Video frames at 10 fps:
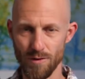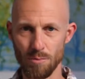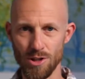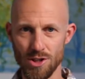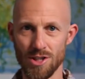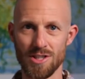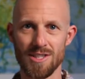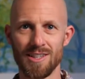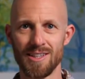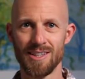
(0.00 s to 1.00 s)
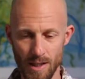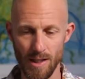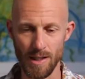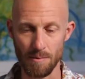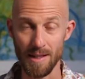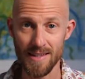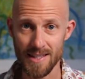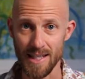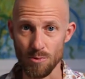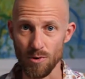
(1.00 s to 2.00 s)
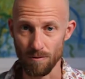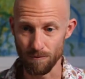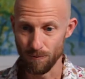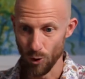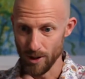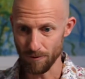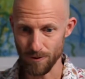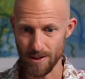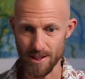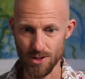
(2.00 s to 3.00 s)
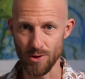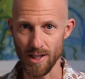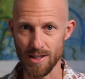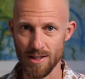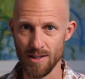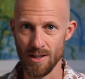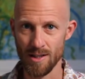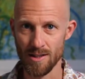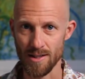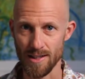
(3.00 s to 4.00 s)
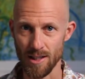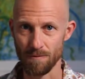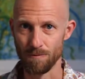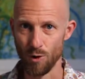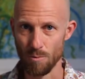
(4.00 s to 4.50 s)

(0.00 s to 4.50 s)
the bridges. But in this case, we've got 4 different districts, so that's like 4